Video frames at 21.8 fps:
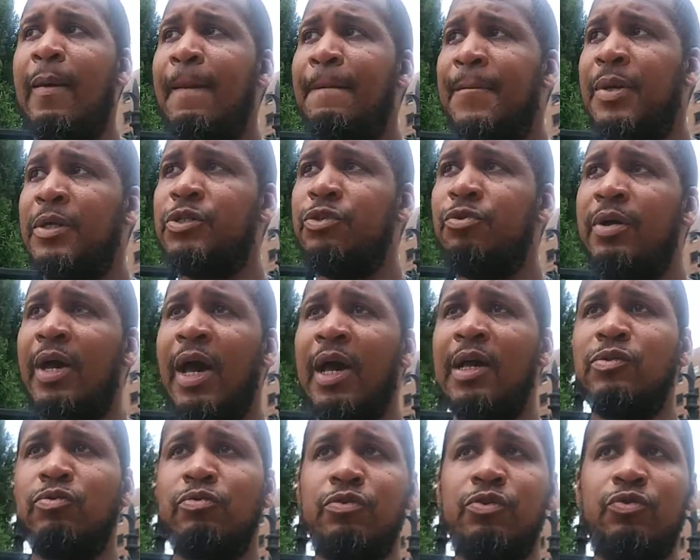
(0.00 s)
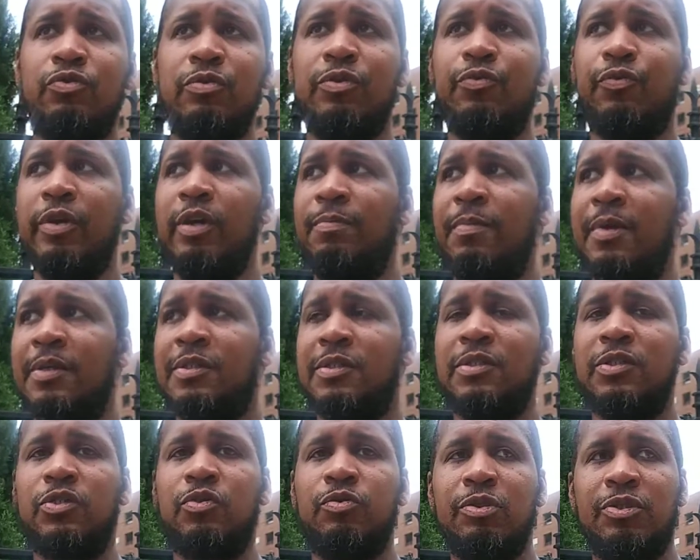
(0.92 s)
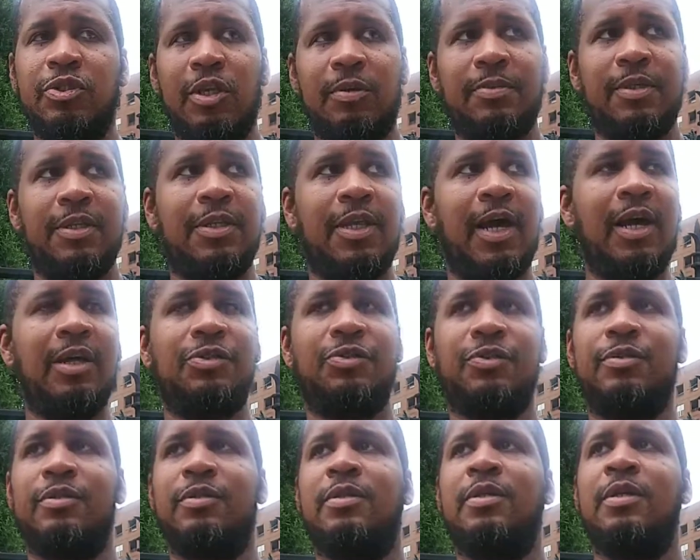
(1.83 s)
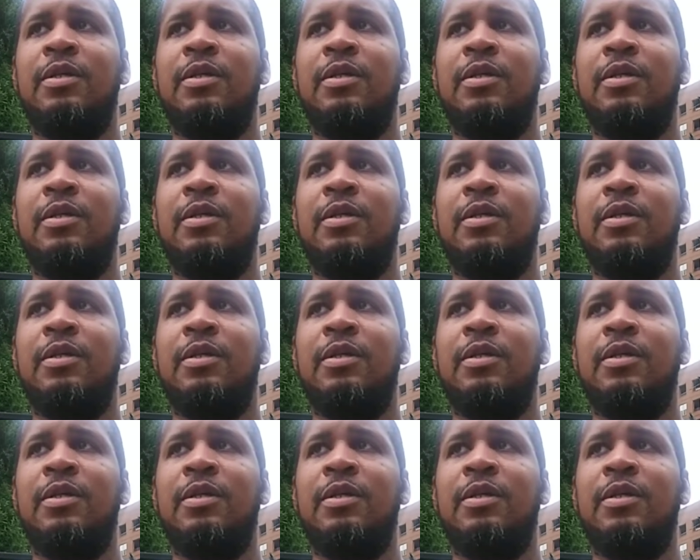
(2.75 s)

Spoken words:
but you guys will remix and switch up the doctrine.